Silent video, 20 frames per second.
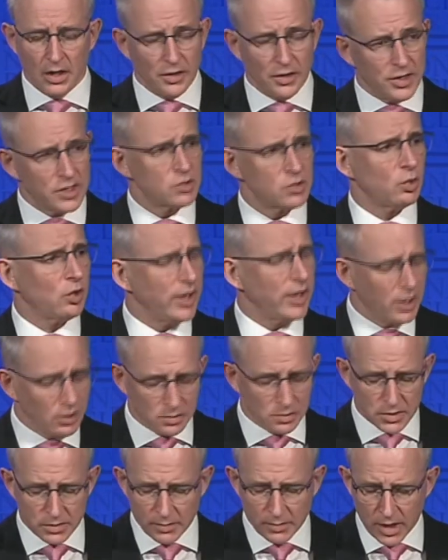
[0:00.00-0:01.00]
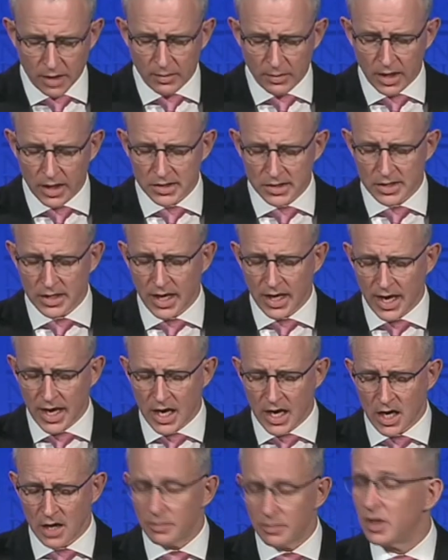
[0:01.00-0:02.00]
This will help to minimise the
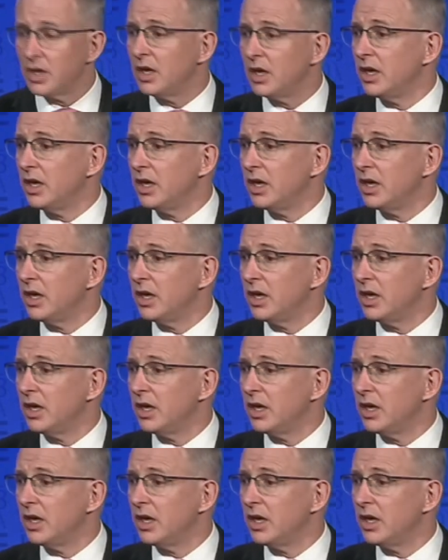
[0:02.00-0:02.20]
harm